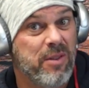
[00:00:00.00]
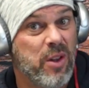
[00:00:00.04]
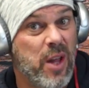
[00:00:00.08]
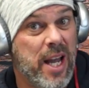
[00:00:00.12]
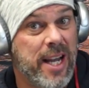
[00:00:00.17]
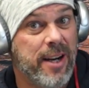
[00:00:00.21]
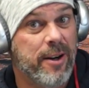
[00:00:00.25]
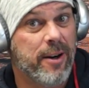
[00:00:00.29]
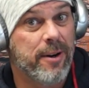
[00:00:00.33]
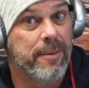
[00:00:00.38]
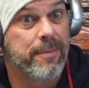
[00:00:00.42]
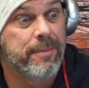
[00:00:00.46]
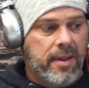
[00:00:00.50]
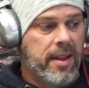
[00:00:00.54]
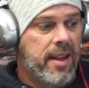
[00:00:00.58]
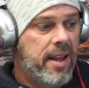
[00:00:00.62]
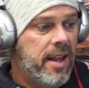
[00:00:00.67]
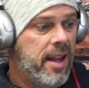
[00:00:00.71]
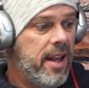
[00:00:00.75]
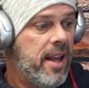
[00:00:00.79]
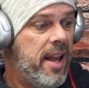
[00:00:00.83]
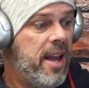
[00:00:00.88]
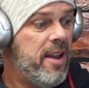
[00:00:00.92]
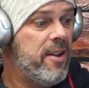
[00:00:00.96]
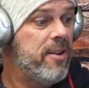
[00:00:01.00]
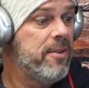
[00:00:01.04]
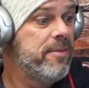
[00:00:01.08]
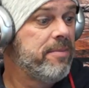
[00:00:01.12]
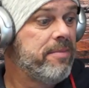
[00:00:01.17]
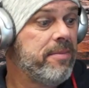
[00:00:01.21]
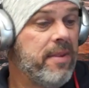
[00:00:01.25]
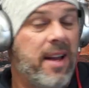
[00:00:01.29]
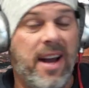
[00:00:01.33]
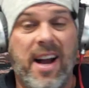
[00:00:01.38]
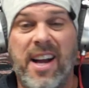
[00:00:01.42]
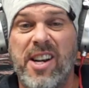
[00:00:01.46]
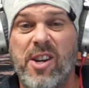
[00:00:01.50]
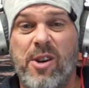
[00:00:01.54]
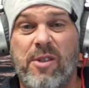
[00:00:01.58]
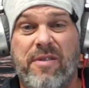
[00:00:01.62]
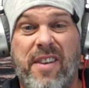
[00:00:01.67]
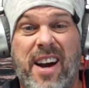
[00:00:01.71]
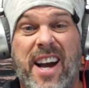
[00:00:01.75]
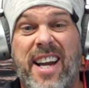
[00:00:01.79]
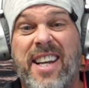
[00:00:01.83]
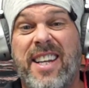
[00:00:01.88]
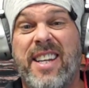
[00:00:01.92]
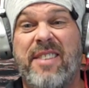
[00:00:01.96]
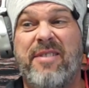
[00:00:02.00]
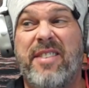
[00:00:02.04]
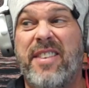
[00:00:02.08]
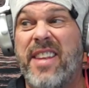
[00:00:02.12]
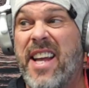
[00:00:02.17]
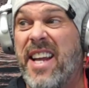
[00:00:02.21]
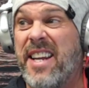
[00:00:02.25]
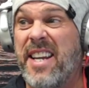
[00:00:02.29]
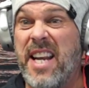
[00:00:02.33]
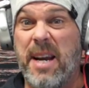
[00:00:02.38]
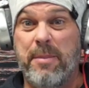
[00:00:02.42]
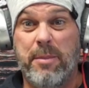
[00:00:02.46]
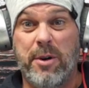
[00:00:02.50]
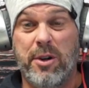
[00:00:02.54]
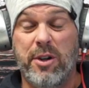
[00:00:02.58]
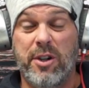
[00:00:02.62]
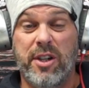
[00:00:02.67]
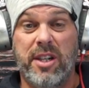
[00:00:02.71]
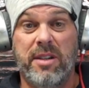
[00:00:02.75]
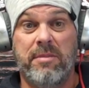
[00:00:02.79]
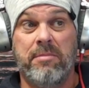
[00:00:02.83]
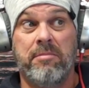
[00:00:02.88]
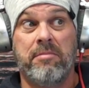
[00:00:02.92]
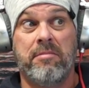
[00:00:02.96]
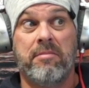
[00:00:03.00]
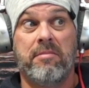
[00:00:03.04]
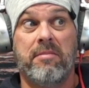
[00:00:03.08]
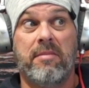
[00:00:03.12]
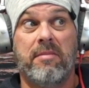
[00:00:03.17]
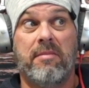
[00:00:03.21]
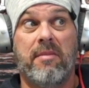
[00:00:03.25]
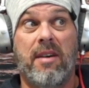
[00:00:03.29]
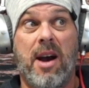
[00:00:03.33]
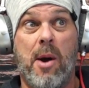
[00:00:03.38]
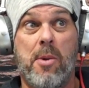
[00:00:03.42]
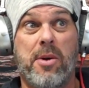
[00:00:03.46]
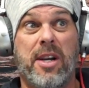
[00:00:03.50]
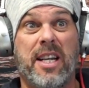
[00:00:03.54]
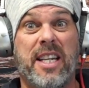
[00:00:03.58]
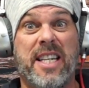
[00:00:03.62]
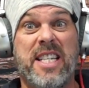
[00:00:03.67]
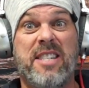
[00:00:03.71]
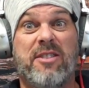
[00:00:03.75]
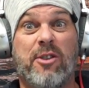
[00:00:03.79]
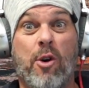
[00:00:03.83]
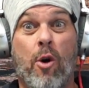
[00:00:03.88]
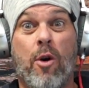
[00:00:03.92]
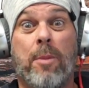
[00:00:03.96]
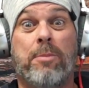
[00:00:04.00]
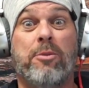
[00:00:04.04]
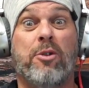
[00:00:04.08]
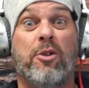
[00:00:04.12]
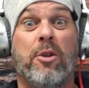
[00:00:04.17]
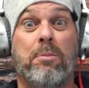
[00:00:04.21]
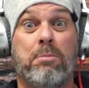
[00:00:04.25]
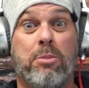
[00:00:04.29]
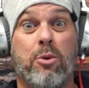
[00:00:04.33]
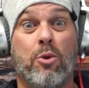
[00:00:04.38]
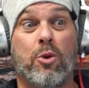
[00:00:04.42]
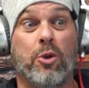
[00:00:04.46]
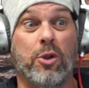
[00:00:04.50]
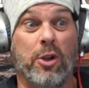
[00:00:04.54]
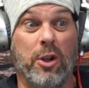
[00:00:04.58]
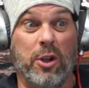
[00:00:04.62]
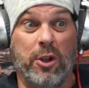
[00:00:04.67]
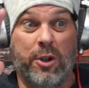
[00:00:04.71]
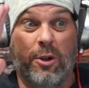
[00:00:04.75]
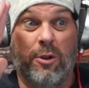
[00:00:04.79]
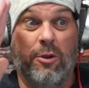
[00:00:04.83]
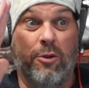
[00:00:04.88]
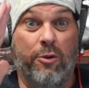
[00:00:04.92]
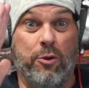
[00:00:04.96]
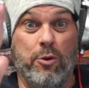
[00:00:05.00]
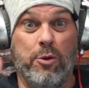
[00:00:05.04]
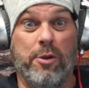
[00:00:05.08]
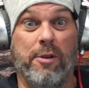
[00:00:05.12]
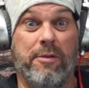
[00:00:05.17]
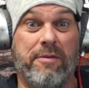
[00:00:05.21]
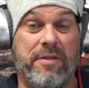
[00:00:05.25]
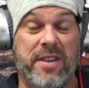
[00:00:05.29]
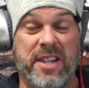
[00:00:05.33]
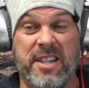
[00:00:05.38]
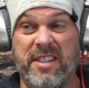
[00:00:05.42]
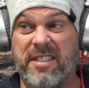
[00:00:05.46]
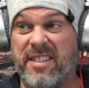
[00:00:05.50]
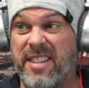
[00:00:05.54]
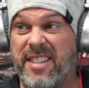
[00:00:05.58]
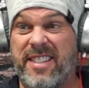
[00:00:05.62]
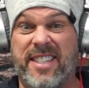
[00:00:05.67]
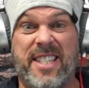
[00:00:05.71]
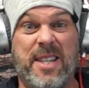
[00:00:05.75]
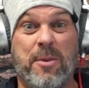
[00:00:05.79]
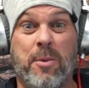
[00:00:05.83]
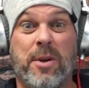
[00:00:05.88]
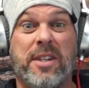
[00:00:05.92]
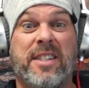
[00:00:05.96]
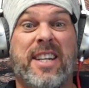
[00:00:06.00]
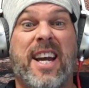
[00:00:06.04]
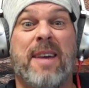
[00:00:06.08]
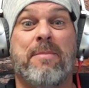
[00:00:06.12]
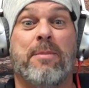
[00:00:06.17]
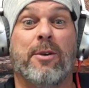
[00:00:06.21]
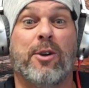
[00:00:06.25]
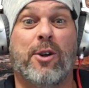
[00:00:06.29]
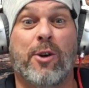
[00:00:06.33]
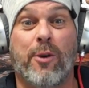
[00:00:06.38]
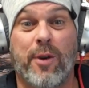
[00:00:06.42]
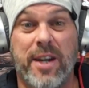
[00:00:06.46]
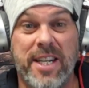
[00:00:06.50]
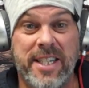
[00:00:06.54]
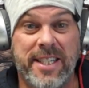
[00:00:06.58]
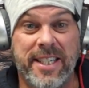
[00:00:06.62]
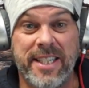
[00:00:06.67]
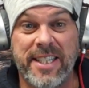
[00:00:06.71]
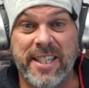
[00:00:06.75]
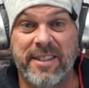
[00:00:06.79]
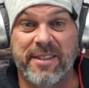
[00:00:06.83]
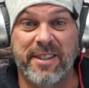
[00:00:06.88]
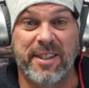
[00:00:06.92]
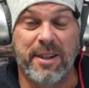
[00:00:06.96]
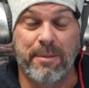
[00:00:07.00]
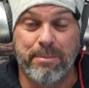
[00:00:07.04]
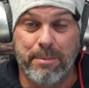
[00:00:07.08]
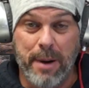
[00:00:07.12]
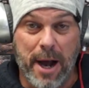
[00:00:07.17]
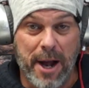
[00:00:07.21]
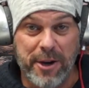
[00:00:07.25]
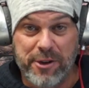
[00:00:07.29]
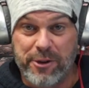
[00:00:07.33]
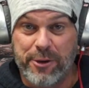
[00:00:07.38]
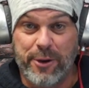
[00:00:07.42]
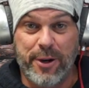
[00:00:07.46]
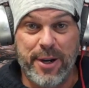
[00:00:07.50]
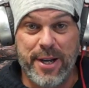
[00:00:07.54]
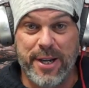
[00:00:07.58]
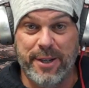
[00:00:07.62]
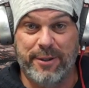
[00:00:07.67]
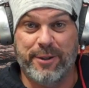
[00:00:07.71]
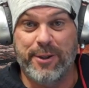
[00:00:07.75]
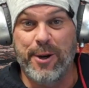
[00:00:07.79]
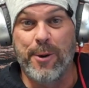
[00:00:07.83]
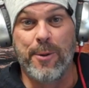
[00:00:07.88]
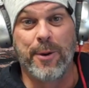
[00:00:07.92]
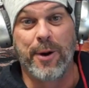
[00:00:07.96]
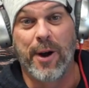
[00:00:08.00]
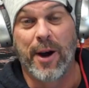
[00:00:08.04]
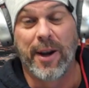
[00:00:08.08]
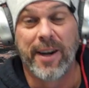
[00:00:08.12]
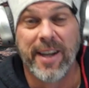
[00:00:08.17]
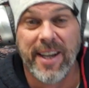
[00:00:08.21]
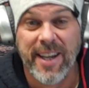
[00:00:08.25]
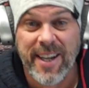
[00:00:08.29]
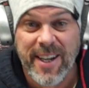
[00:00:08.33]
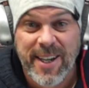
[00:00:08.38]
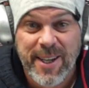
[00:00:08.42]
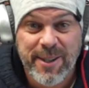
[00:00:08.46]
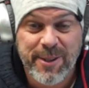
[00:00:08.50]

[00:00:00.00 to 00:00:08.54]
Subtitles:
later. Hell, I know if I lived in that neighborhood, I would at least go up to the pool to look through the fence to see what type of craziness and debauchery is going on.